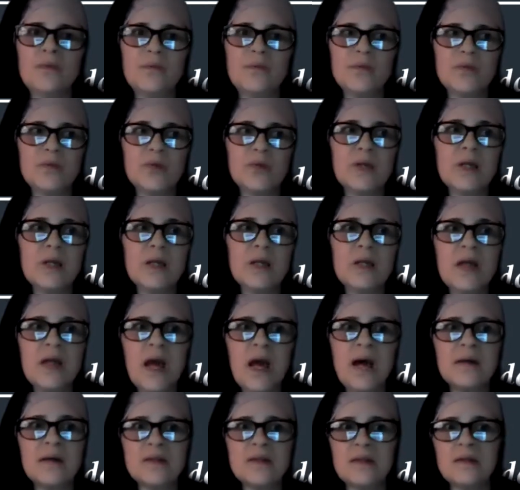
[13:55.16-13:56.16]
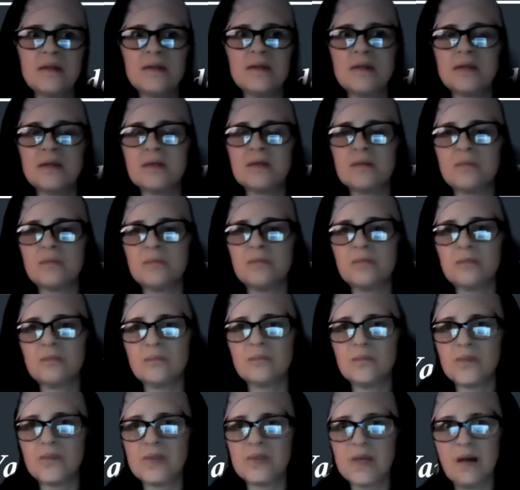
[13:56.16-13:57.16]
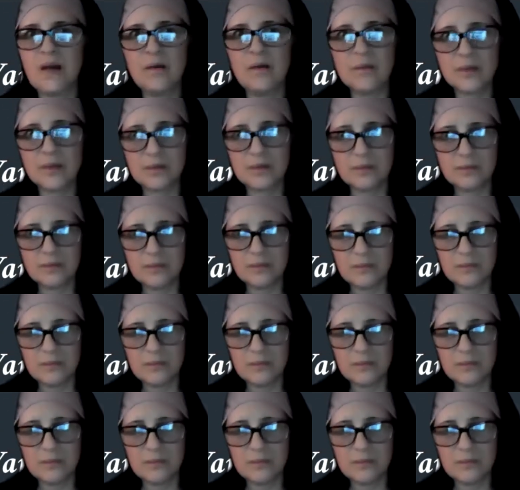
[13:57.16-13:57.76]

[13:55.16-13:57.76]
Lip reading: treated as it's sound